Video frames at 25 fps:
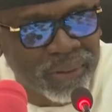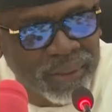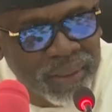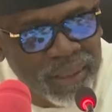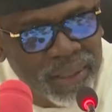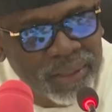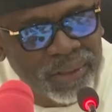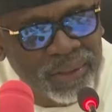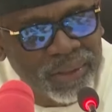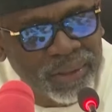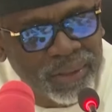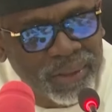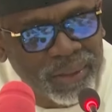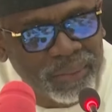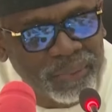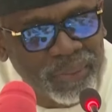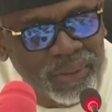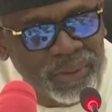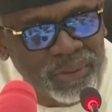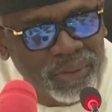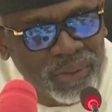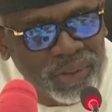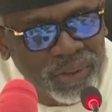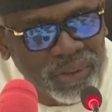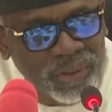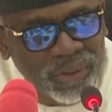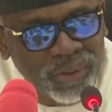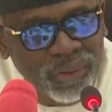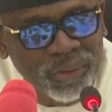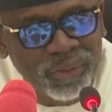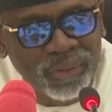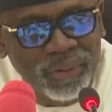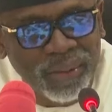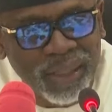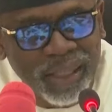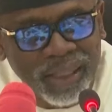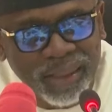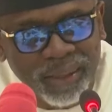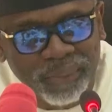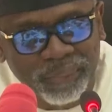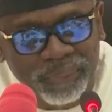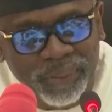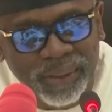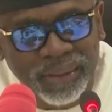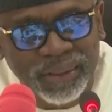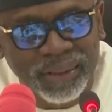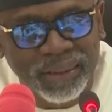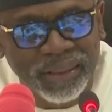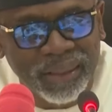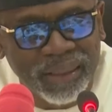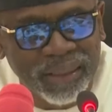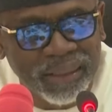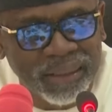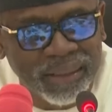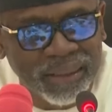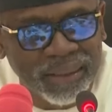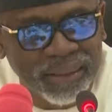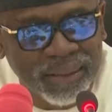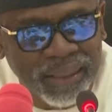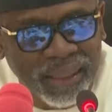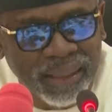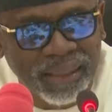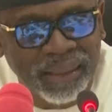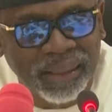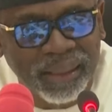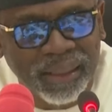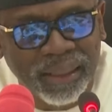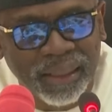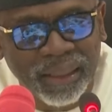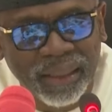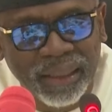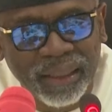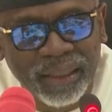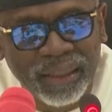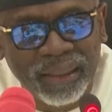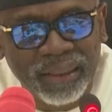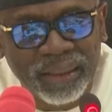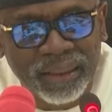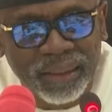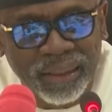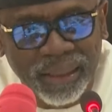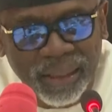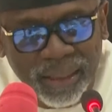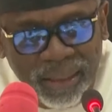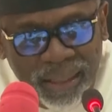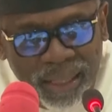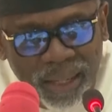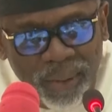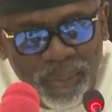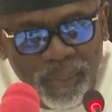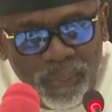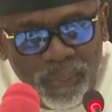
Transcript: relationship between you and the president's agenda, and